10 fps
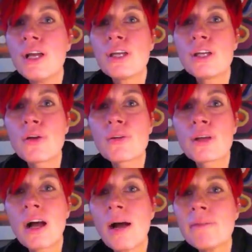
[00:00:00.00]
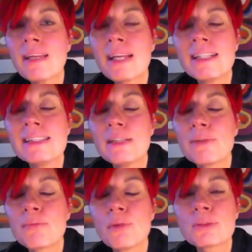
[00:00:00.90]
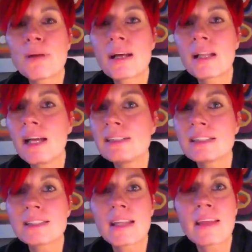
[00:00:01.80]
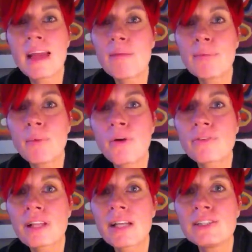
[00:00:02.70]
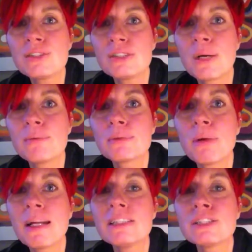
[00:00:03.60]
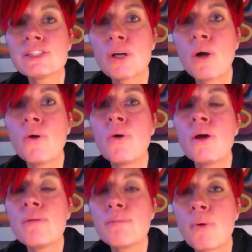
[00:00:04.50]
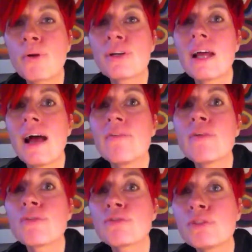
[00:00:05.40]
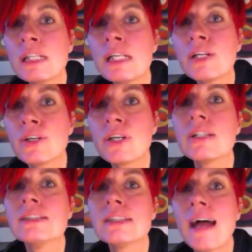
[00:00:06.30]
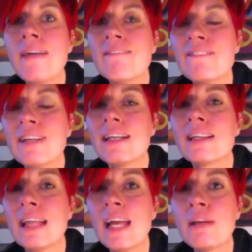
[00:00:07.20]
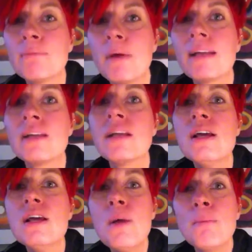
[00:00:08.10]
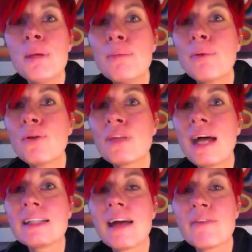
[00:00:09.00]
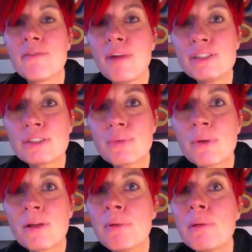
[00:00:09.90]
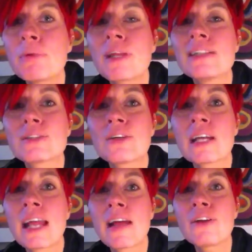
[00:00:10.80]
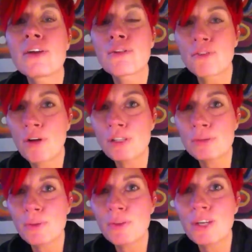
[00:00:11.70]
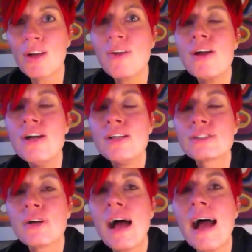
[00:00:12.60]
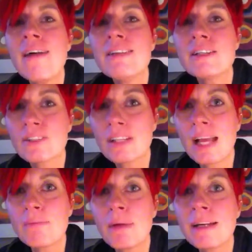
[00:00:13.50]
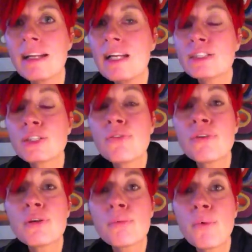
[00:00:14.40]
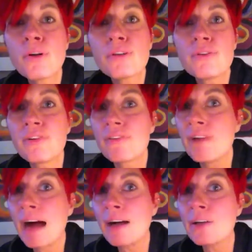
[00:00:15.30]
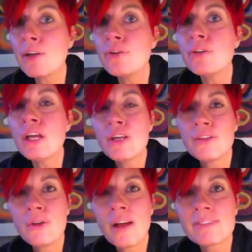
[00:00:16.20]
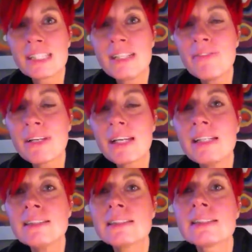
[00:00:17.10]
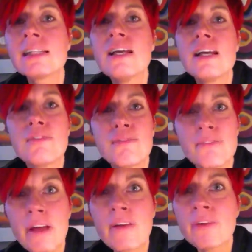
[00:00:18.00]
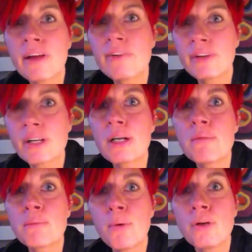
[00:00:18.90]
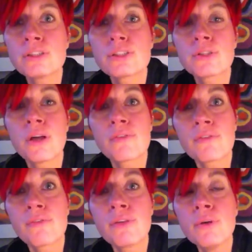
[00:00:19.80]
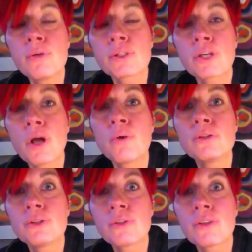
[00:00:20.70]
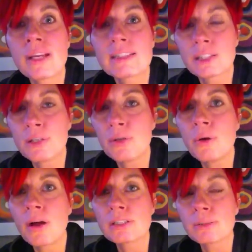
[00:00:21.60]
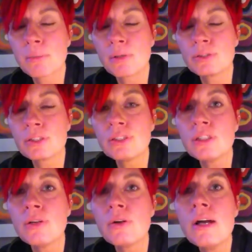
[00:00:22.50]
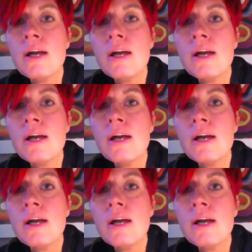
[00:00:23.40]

The common thing I see with most of my clients is that they have poor relationships, but it's so important to have really good, tight-fitting, like-minded people that have a venture with, people that's going to carry your cross with you. So having your like-minded, so you feel important, you feel valued, and you have significance. Very, very, very important. So you have the fuel to go and do the things that you are supposed to do.